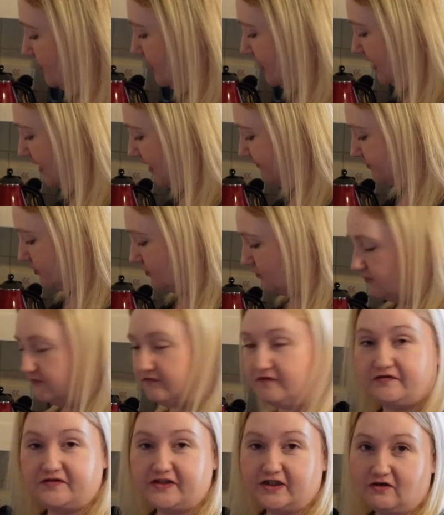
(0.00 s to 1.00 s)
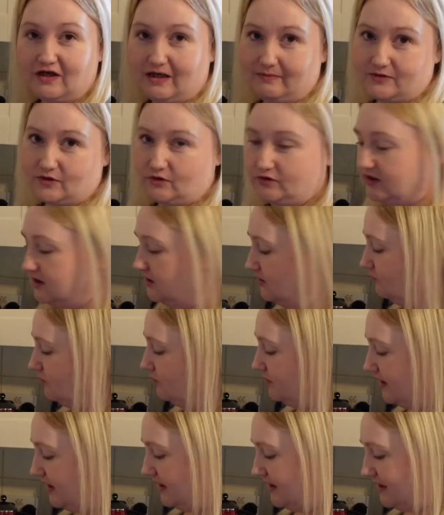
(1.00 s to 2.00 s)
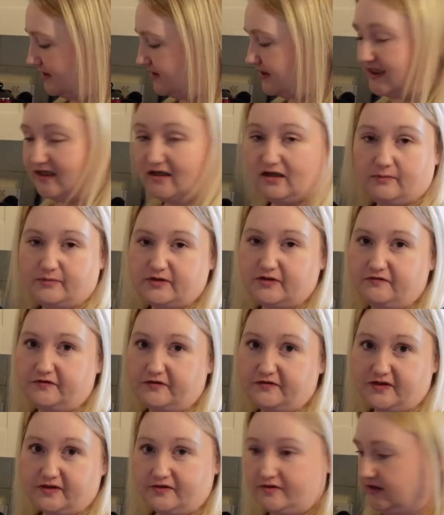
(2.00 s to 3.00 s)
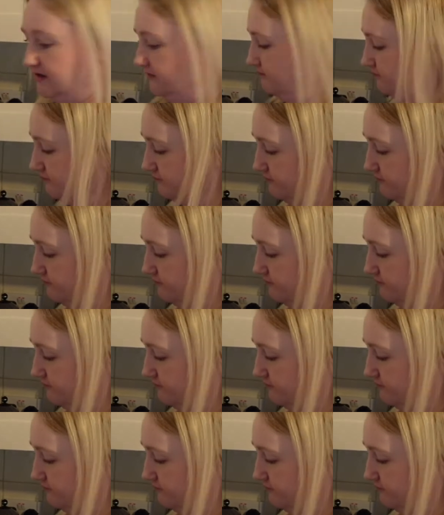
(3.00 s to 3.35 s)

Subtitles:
I've got 50 grams on here at the moment, and I take it up to 53.